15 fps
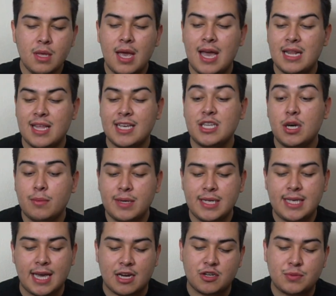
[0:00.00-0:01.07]
And like nobody
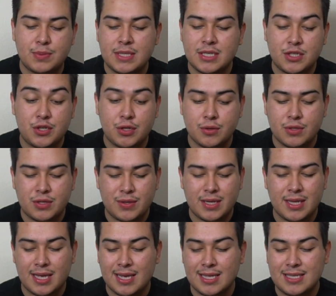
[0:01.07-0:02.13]
cares because, you know, it's already
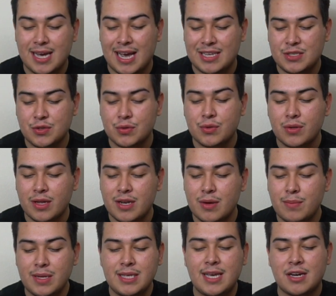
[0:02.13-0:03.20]
like, it's high school and
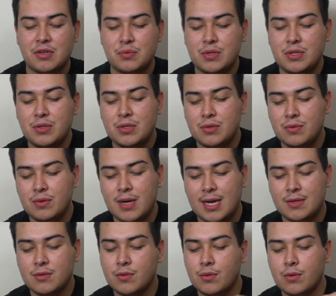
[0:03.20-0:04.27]
nobody cares what you do in
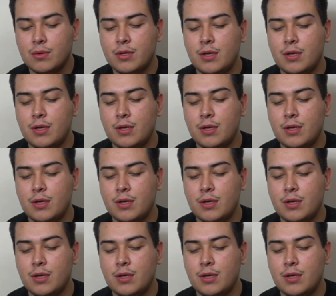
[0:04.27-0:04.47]
high school.